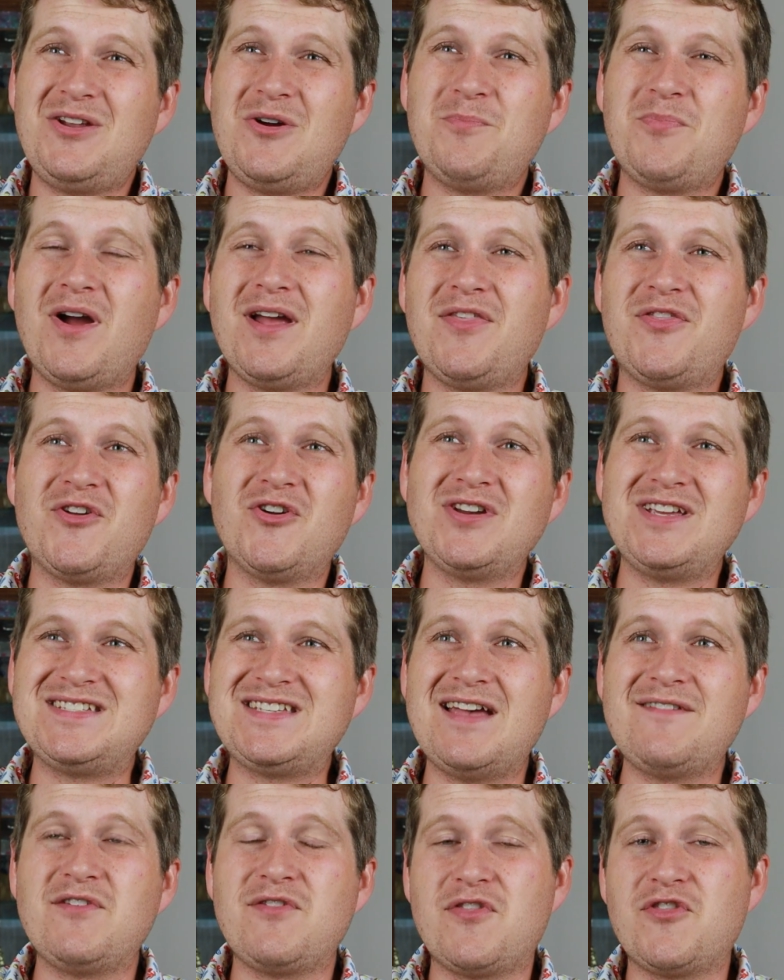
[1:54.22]
know, probably
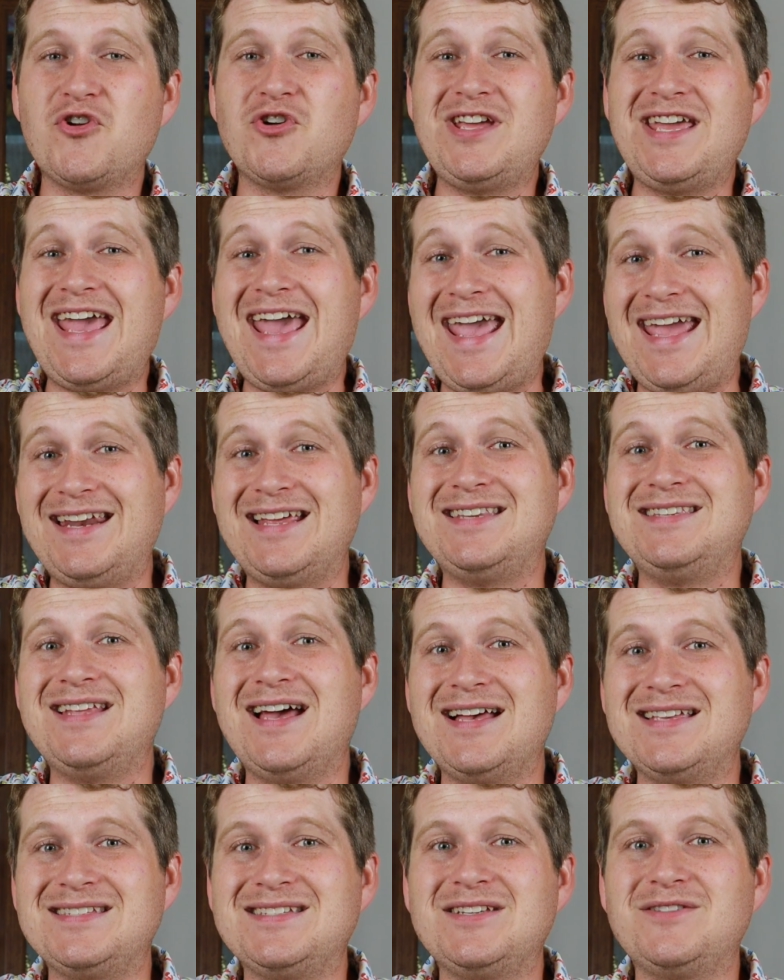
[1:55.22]
$37, $38 a
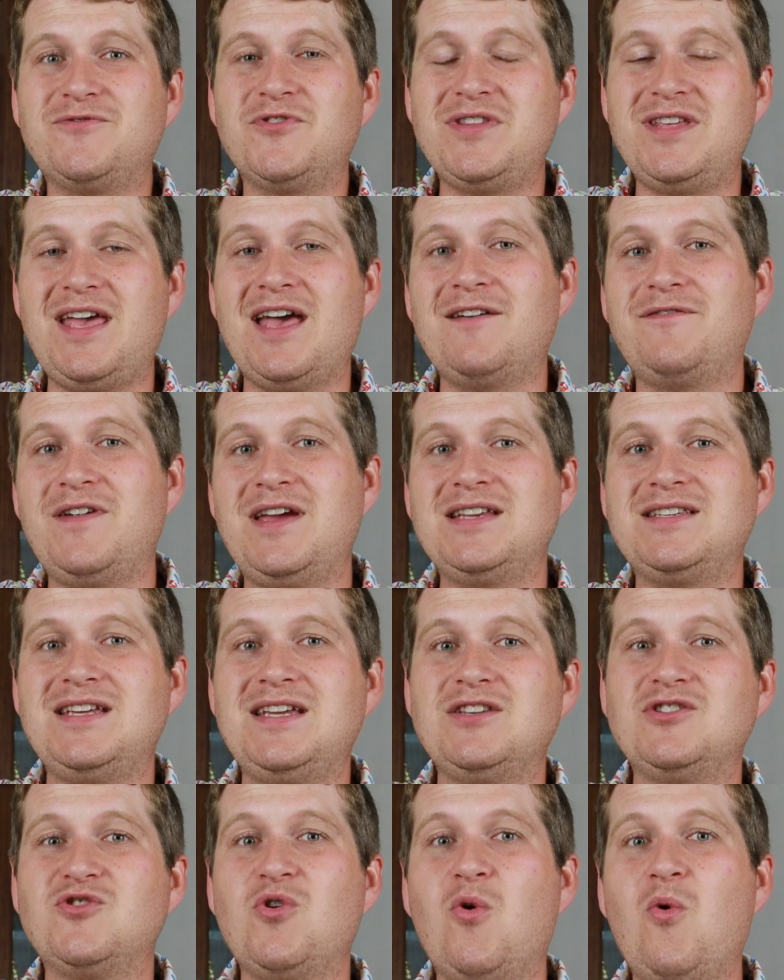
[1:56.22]
dozen for the
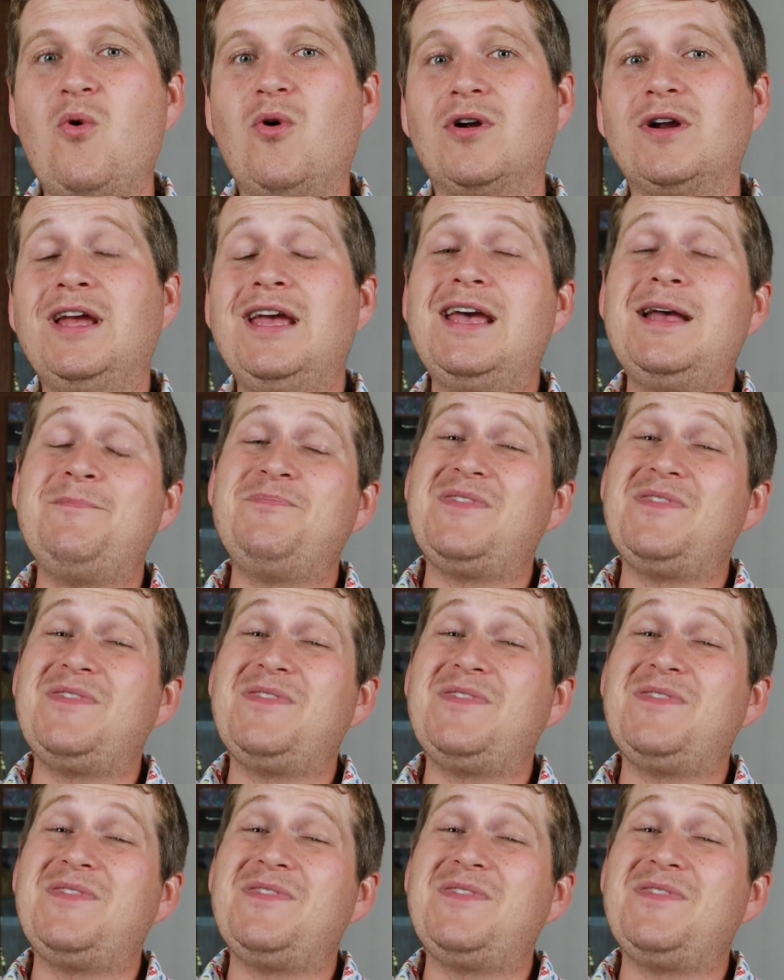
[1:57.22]
F18 Tour.